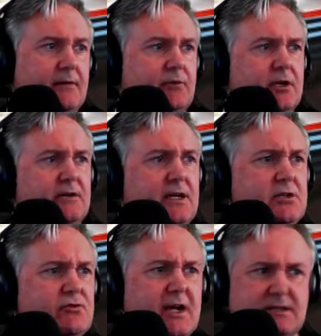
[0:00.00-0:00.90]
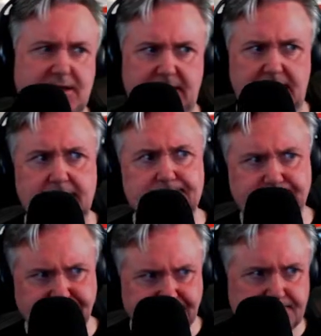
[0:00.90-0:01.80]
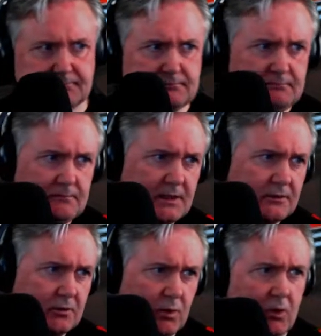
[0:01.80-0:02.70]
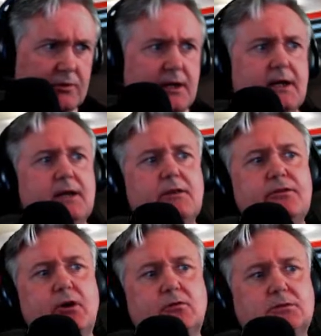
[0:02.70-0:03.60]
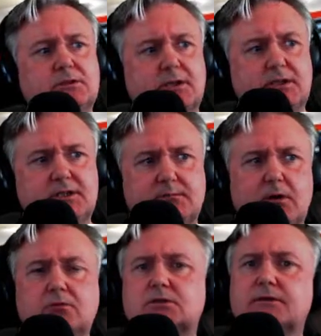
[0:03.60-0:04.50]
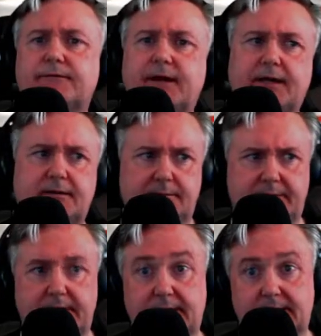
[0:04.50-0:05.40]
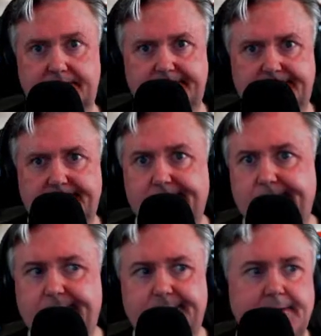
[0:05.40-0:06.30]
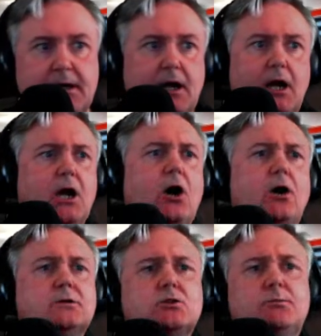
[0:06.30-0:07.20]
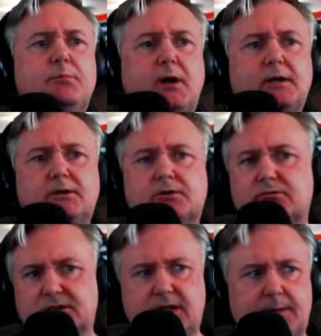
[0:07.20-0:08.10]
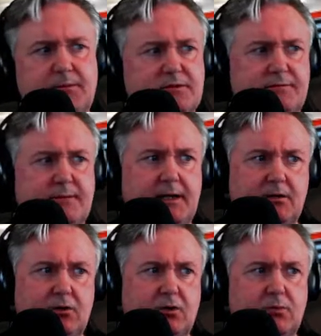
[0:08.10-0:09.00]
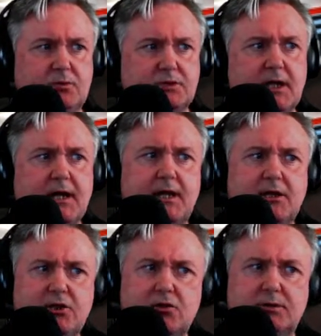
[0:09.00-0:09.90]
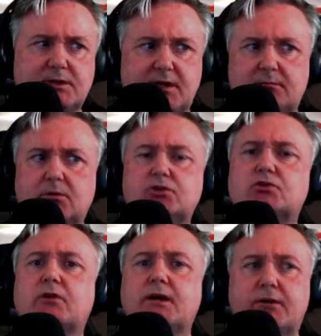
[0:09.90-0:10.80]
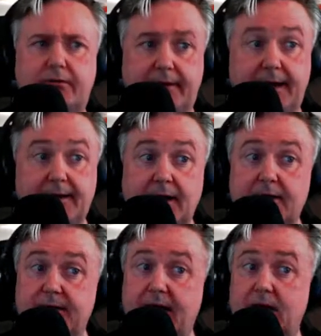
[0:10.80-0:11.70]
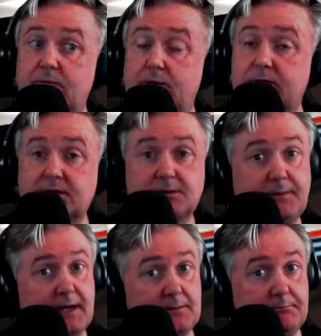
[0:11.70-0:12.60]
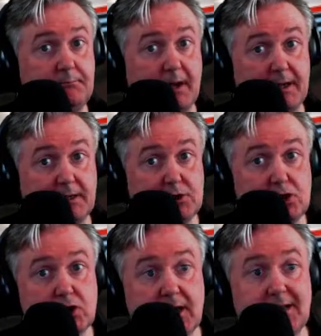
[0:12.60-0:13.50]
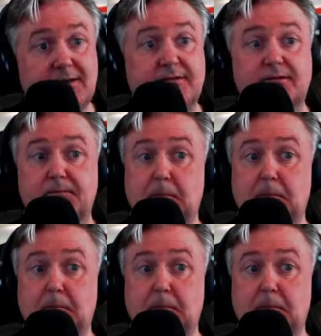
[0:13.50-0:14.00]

right. Interestingly, quote, those sites most affected by castration also bind to receptors of male hormones in humans at a much greater rate than we would expect by chance.